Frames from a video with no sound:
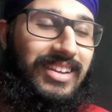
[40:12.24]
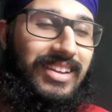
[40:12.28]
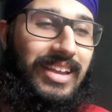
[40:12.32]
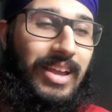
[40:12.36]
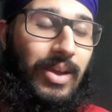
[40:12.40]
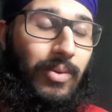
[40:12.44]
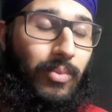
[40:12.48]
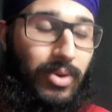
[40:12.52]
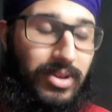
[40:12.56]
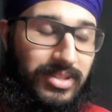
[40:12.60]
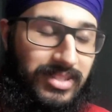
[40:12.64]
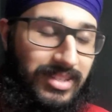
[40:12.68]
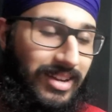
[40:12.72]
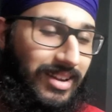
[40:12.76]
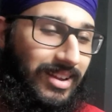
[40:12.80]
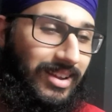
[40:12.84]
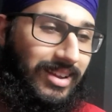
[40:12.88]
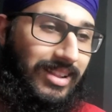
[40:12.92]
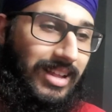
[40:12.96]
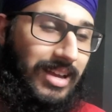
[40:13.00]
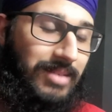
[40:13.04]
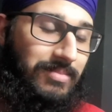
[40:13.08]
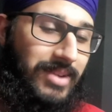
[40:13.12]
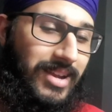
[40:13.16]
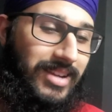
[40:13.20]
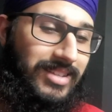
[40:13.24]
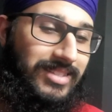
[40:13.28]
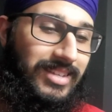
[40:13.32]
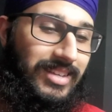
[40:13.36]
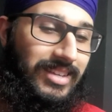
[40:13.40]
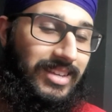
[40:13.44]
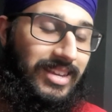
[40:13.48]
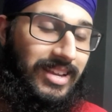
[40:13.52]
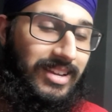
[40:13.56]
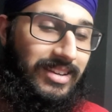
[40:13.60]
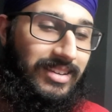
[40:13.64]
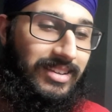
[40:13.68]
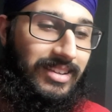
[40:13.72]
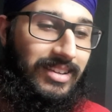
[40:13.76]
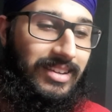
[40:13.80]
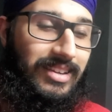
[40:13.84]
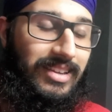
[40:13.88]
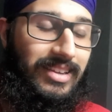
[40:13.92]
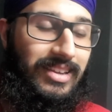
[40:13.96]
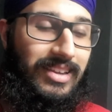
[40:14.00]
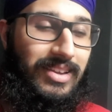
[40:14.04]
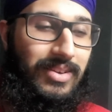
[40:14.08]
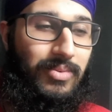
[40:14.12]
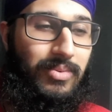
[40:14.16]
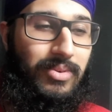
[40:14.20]
It wasn't a climactic
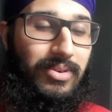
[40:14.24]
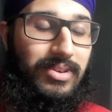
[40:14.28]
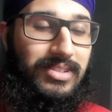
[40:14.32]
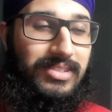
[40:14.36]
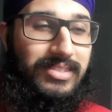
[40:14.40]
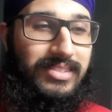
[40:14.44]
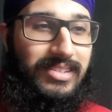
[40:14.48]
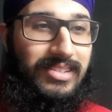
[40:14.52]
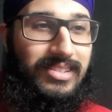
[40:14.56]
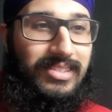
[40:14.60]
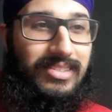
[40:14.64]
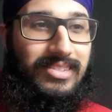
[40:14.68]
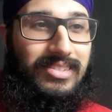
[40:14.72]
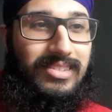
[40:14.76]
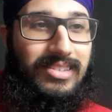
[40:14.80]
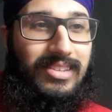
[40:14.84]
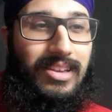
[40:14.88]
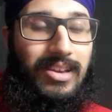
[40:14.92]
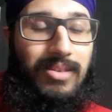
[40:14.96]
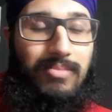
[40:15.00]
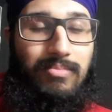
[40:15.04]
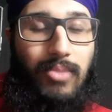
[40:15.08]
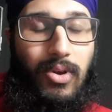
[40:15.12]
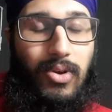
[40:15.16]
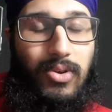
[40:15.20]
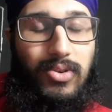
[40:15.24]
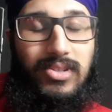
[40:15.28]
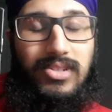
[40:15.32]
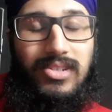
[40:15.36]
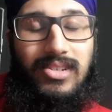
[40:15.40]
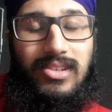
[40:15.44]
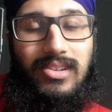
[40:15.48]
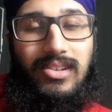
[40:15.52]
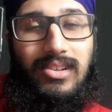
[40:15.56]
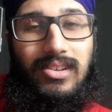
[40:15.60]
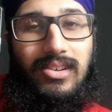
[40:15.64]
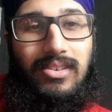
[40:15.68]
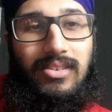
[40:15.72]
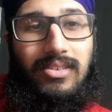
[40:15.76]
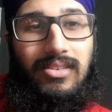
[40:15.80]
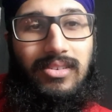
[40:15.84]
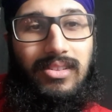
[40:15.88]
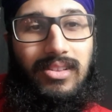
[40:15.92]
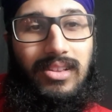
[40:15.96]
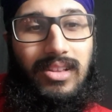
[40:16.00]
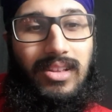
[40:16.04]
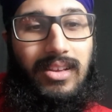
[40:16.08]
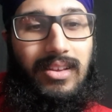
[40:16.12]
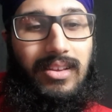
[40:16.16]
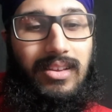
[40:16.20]
ending. It wasn't
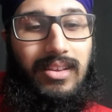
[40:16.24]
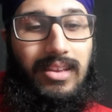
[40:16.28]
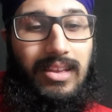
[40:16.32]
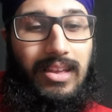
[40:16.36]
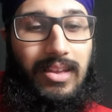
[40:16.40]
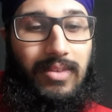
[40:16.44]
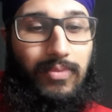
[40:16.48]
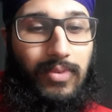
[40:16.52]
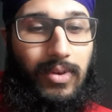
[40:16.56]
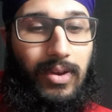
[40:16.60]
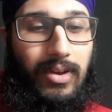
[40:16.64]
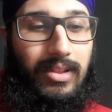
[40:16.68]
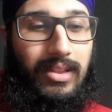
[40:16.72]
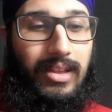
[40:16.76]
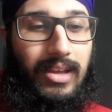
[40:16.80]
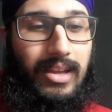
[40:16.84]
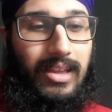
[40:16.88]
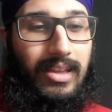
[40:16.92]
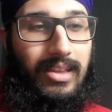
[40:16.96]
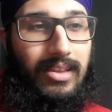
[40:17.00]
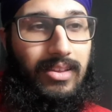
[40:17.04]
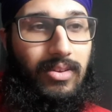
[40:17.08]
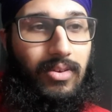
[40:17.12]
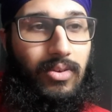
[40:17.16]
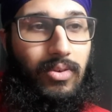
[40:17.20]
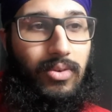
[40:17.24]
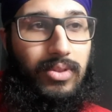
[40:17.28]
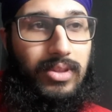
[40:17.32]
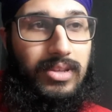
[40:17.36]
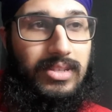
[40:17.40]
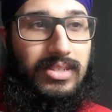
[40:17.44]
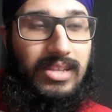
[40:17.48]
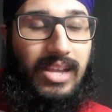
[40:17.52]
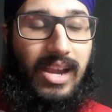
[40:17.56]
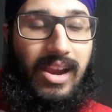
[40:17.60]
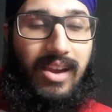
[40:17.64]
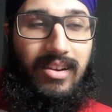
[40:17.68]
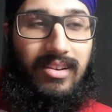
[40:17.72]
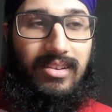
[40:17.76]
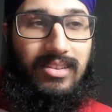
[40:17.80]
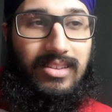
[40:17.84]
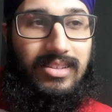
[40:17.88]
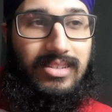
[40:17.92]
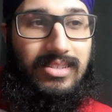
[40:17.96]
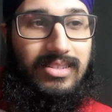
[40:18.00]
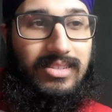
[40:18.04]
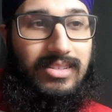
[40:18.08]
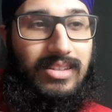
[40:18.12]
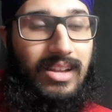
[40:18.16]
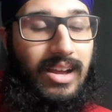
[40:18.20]
emotional. It felt like all these
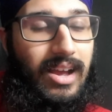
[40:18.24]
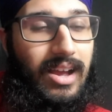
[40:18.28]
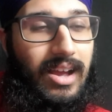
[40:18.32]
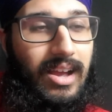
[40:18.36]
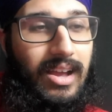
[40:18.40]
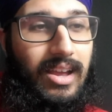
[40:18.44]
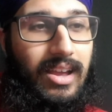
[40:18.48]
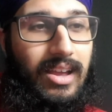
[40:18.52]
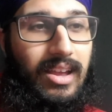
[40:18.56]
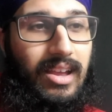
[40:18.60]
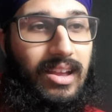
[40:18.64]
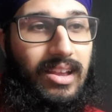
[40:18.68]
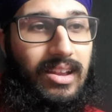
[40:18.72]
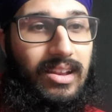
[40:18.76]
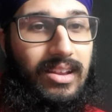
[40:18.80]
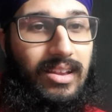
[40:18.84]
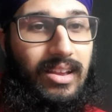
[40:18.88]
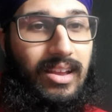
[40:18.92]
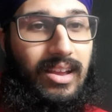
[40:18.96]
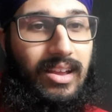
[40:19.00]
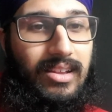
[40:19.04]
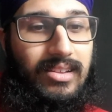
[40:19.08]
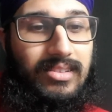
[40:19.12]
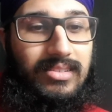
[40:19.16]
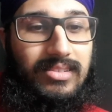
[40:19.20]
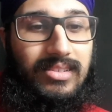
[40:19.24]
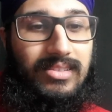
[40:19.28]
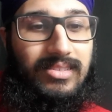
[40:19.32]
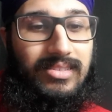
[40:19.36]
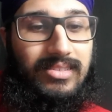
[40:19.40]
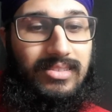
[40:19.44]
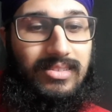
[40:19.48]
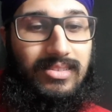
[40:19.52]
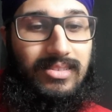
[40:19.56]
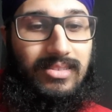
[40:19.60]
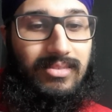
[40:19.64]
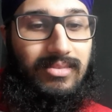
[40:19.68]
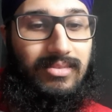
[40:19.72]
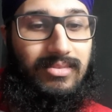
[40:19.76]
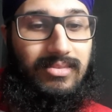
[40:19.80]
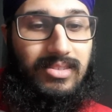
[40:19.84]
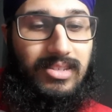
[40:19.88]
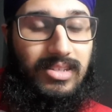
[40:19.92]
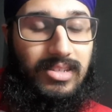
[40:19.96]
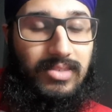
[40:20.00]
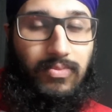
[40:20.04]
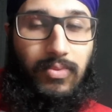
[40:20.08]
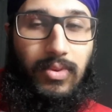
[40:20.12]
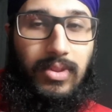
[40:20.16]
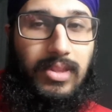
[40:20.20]
characters died and just
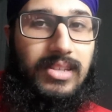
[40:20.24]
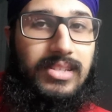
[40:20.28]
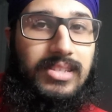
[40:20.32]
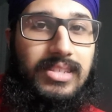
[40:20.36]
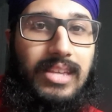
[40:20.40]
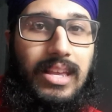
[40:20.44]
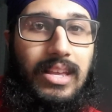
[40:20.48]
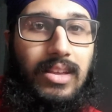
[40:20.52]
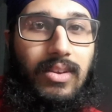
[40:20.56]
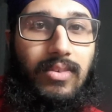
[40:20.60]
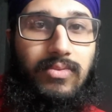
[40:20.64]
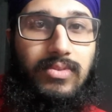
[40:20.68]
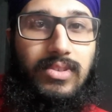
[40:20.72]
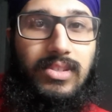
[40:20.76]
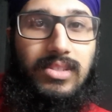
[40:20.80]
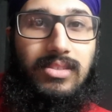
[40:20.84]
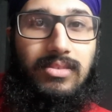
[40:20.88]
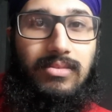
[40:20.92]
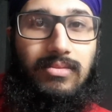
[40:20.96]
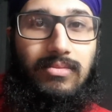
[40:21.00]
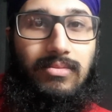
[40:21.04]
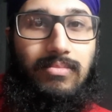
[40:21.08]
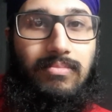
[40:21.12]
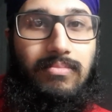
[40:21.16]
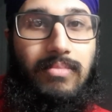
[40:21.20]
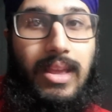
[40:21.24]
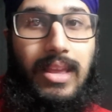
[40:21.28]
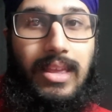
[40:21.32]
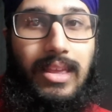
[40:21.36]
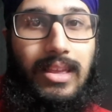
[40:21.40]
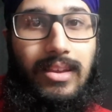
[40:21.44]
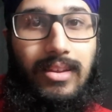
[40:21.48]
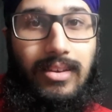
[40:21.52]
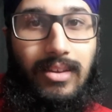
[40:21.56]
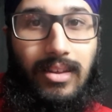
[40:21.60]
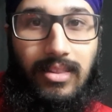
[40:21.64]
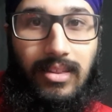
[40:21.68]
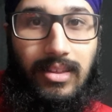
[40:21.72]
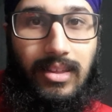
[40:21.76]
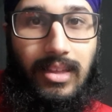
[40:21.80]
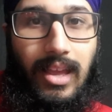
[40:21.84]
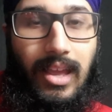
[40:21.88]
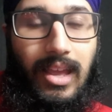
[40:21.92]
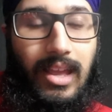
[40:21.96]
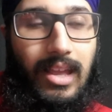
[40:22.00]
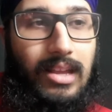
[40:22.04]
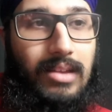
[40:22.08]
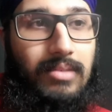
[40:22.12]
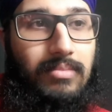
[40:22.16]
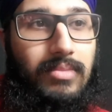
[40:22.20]
for the sake of just making another
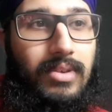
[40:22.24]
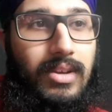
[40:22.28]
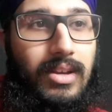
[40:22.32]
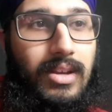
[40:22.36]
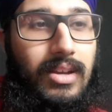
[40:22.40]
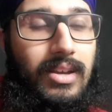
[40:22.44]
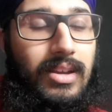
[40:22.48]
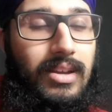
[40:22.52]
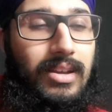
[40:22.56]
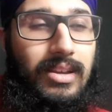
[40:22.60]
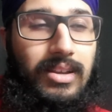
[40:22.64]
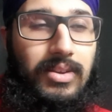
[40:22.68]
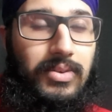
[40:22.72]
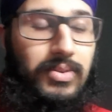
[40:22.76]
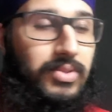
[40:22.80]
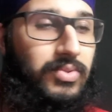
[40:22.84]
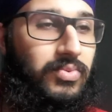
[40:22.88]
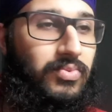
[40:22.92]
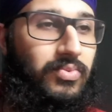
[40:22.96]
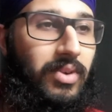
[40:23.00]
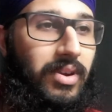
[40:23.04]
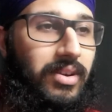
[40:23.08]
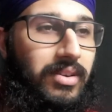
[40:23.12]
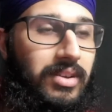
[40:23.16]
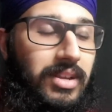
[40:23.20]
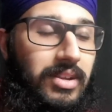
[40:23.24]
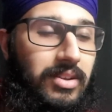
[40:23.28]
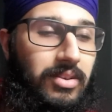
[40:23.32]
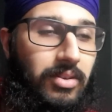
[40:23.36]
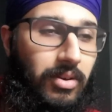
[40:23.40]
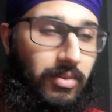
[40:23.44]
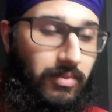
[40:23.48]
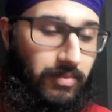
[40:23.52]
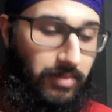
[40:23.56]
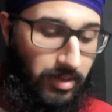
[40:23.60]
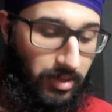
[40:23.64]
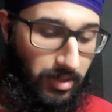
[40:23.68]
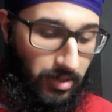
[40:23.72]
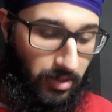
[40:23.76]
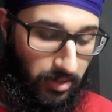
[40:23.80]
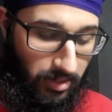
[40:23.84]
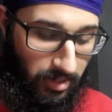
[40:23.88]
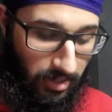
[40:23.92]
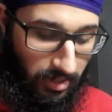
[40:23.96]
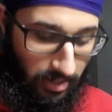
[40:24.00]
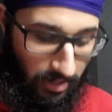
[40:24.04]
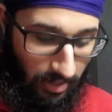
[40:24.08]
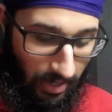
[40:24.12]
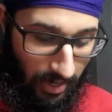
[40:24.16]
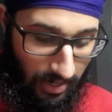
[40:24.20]
game. It was very
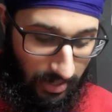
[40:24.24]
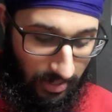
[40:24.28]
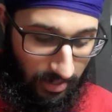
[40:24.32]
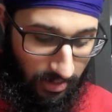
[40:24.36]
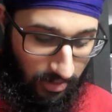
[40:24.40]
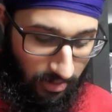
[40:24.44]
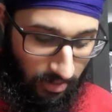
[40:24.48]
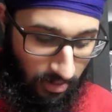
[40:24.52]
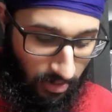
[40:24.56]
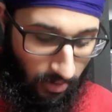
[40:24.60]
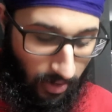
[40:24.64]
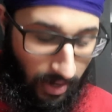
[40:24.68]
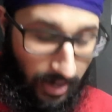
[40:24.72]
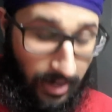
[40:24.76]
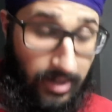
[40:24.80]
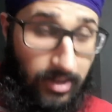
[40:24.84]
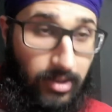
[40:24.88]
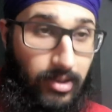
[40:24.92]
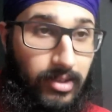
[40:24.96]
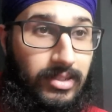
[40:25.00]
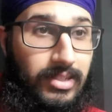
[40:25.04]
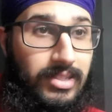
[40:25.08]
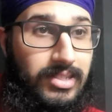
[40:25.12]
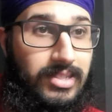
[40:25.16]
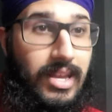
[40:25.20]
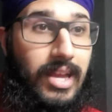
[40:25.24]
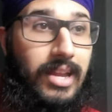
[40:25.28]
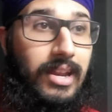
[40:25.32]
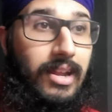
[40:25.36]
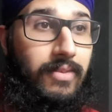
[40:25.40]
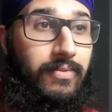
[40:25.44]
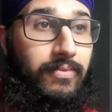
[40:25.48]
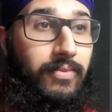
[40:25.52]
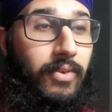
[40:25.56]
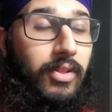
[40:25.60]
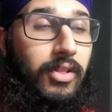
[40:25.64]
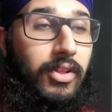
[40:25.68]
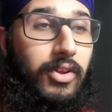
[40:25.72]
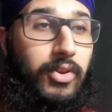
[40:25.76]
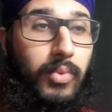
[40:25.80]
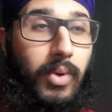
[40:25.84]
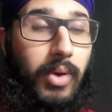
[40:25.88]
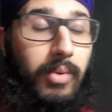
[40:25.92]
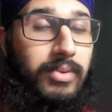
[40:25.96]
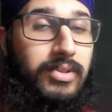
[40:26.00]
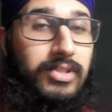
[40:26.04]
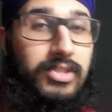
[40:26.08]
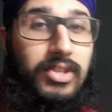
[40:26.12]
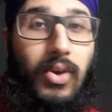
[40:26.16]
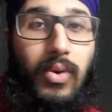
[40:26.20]
convoluted. And, you know, I could understand. I followed what
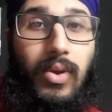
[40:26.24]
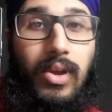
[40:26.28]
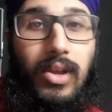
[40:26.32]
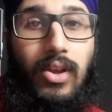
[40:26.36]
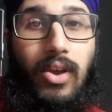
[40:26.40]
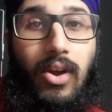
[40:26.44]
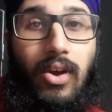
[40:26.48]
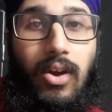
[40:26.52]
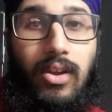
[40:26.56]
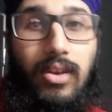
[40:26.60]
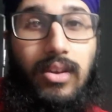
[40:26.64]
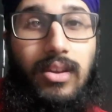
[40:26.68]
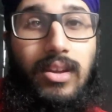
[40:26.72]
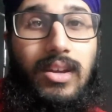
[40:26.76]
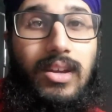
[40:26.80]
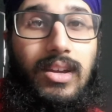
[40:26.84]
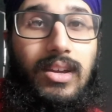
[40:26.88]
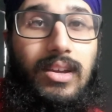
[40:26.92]
was going on,